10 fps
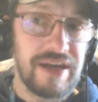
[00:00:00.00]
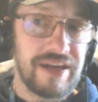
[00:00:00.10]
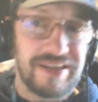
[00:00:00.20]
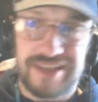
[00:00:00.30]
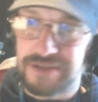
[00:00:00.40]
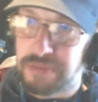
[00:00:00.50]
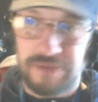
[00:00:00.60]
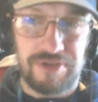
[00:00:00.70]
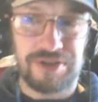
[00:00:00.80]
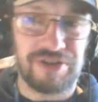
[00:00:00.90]
because
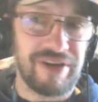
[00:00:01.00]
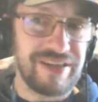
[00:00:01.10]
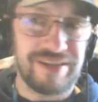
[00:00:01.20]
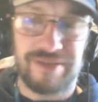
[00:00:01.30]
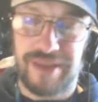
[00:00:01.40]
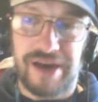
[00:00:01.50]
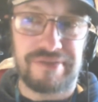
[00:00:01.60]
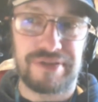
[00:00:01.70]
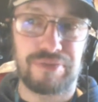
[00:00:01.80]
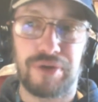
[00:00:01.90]
that
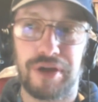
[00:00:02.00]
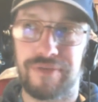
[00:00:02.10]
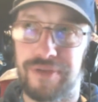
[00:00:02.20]
was one of